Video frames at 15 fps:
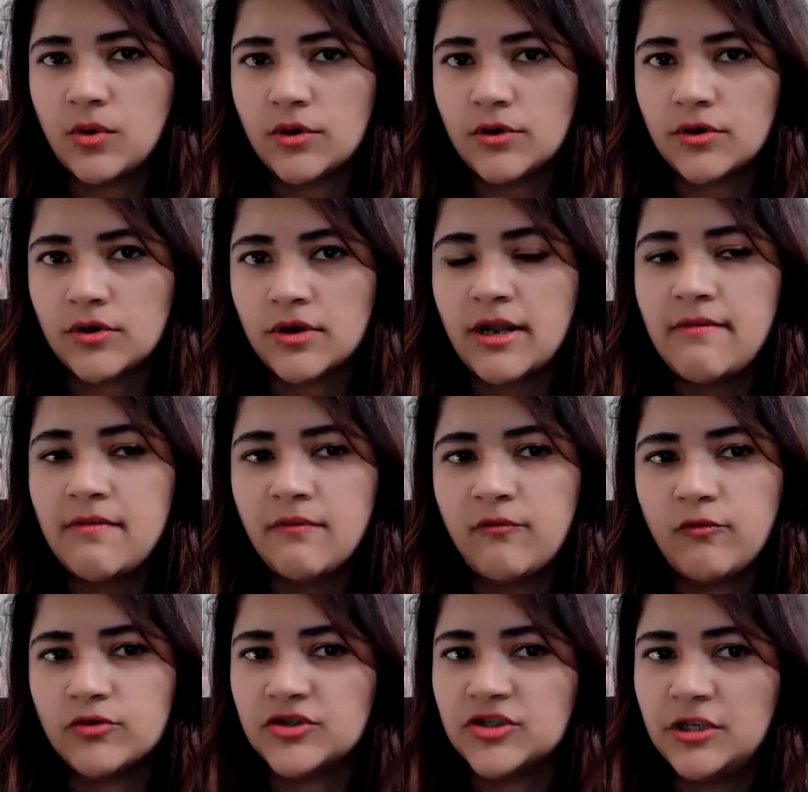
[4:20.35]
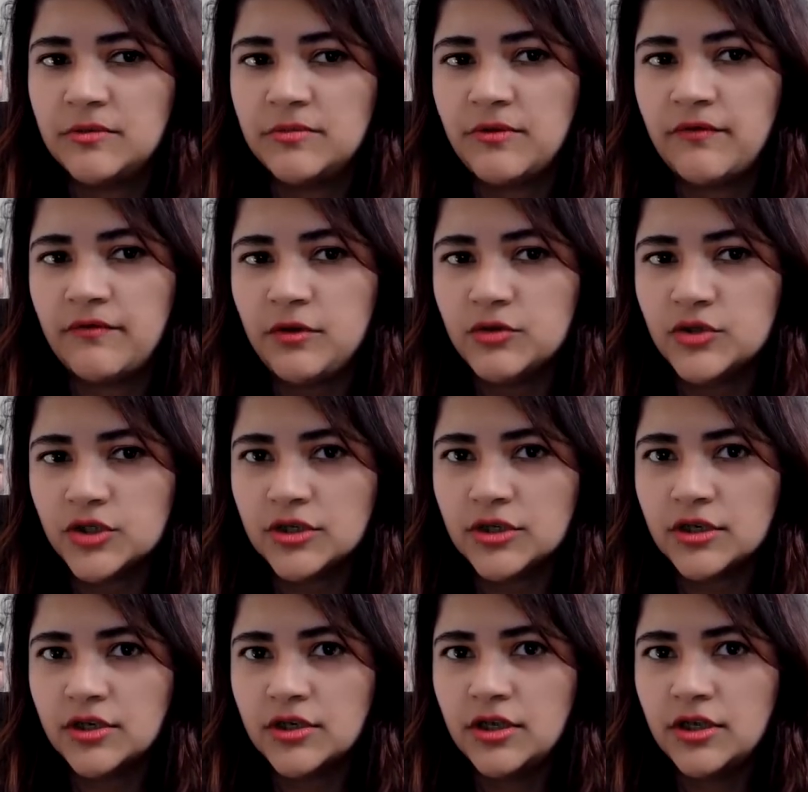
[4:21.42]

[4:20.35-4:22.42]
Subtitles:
order in the foreseeable future.